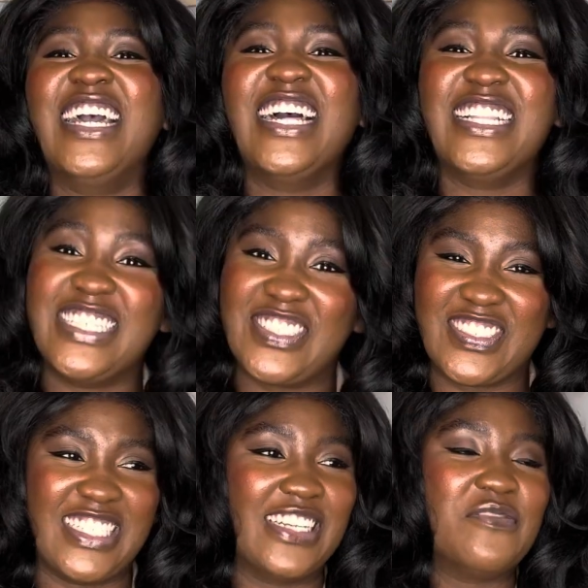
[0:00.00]

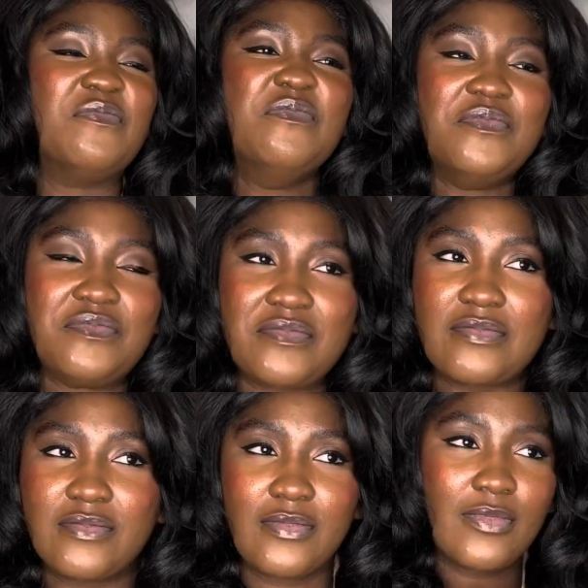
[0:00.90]
Literally.
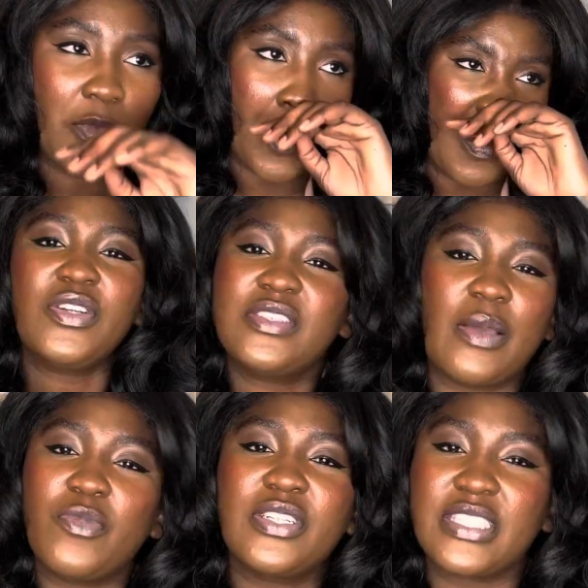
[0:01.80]

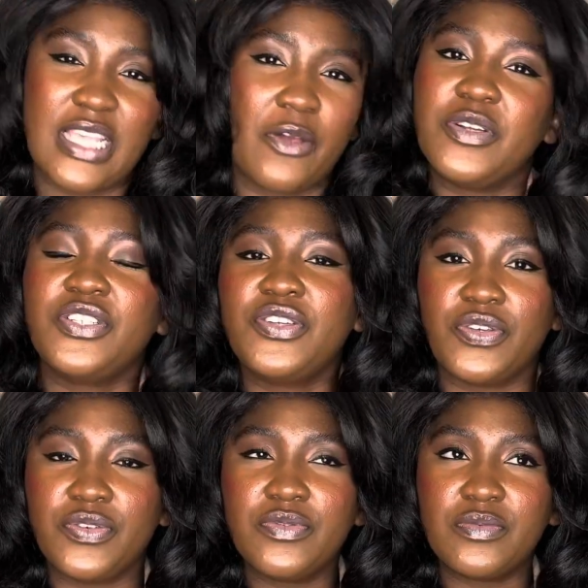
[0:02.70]
I'm not discouraging
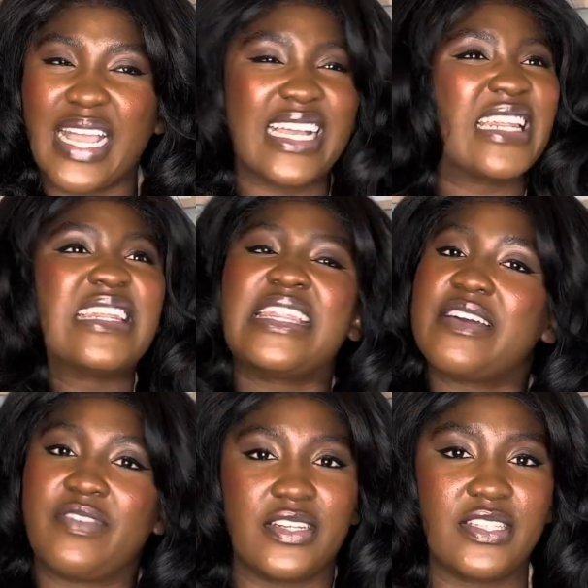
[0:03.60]
you. I can
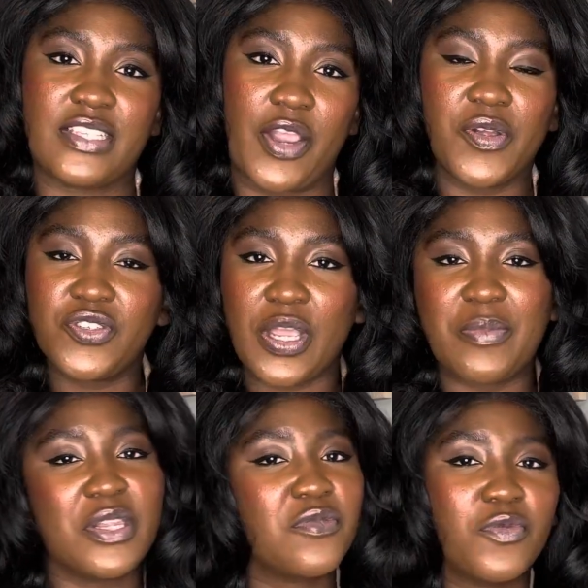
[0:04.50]
never discourage you. I
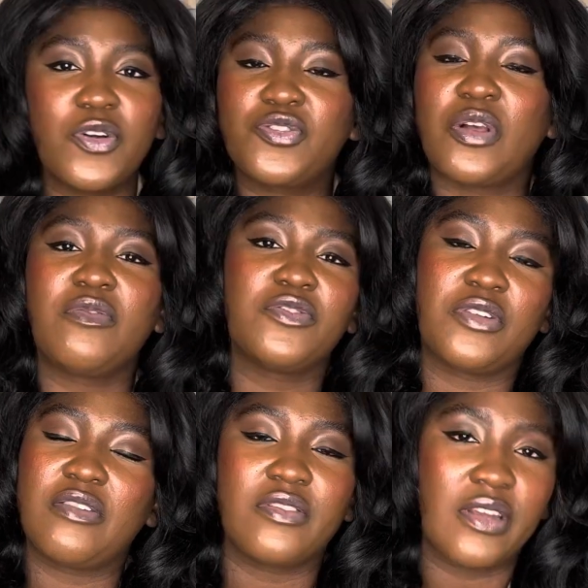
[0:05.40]
mean, if you want travel,
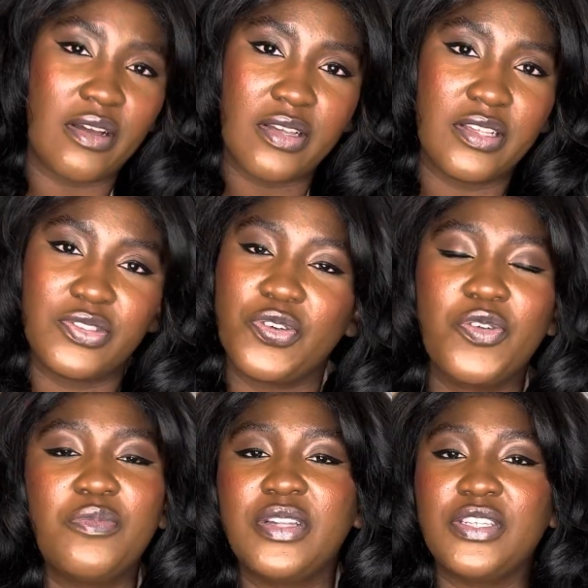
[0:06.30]
travel now. It's your
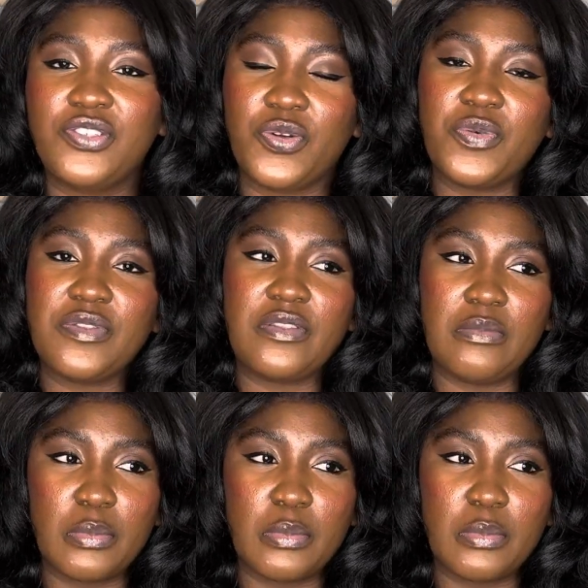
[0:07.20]
own money, it's your own thing.